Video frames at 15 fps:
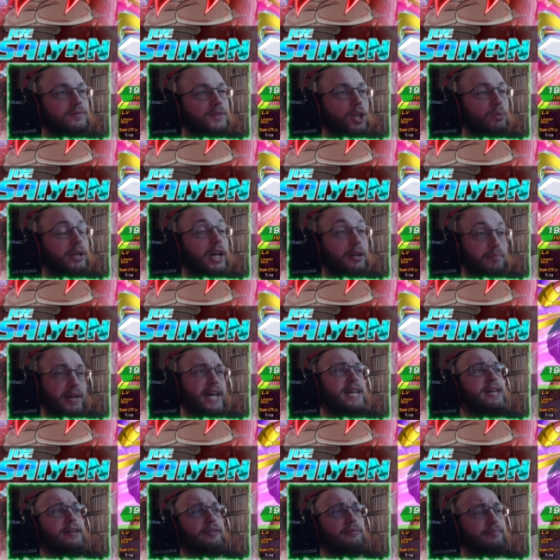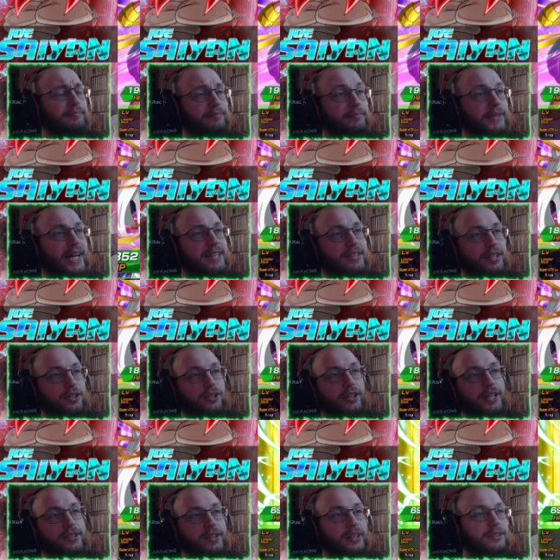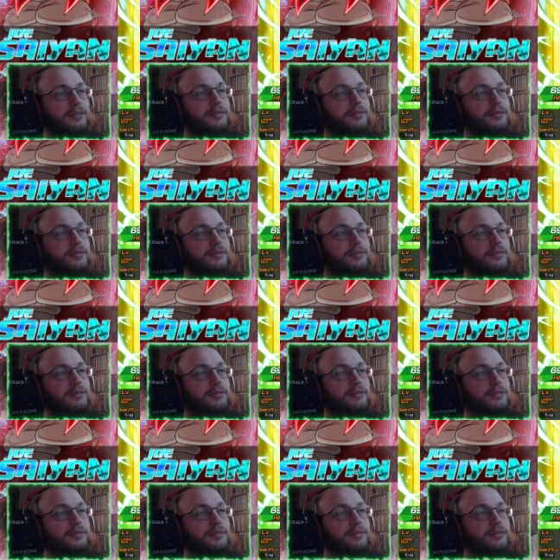Oh, we got a pan. That's interesting.